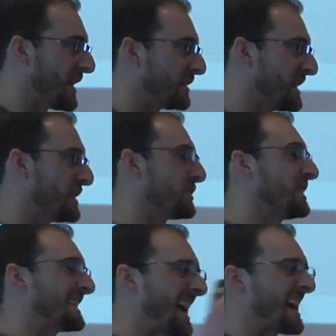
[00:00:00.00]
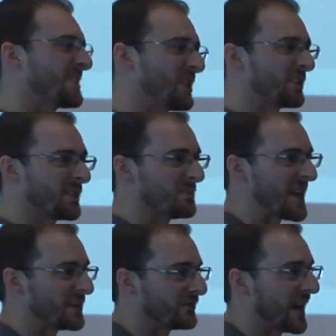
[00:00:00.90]
foundation that ties into the
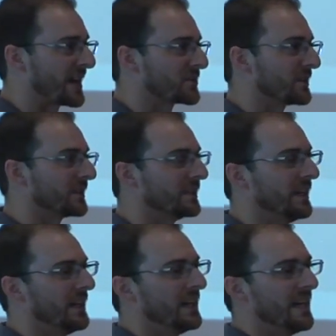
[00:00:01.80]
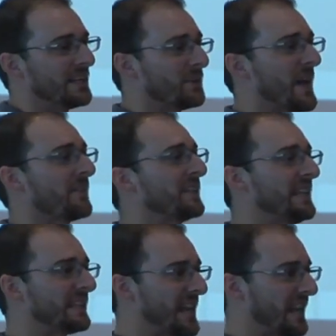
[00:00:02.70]
manufacturing. And then we have to
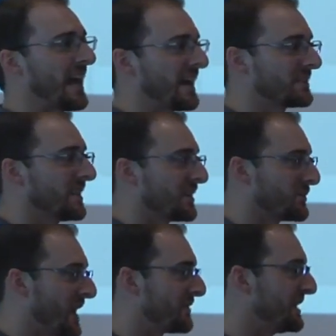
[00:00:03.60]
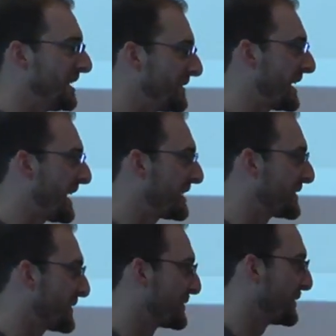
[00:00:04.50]
get that access. We have to give that
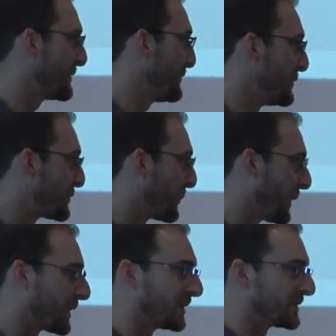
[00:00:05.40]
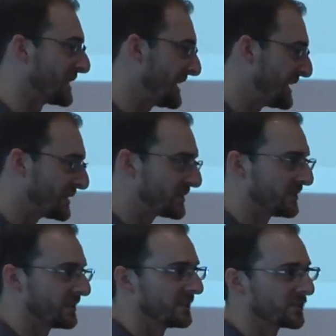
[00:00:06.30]
access to the future workers, the kids,
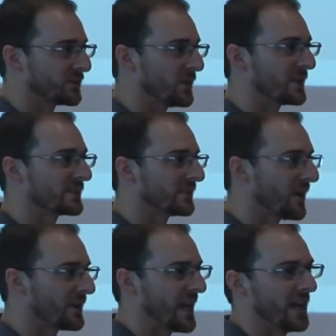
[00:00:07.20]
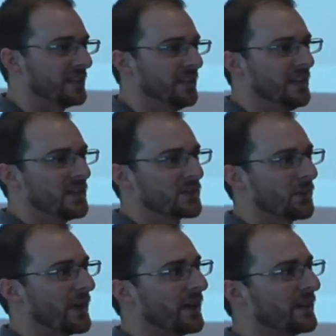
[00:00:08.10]
the, the students, and all that. So
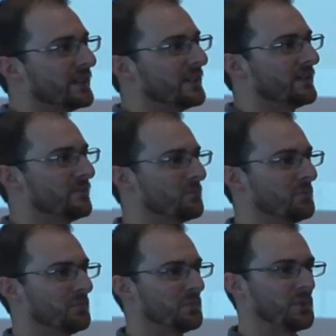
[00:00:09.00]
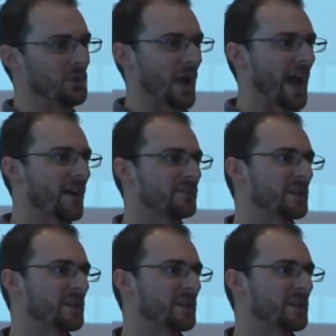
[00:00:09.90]
where you have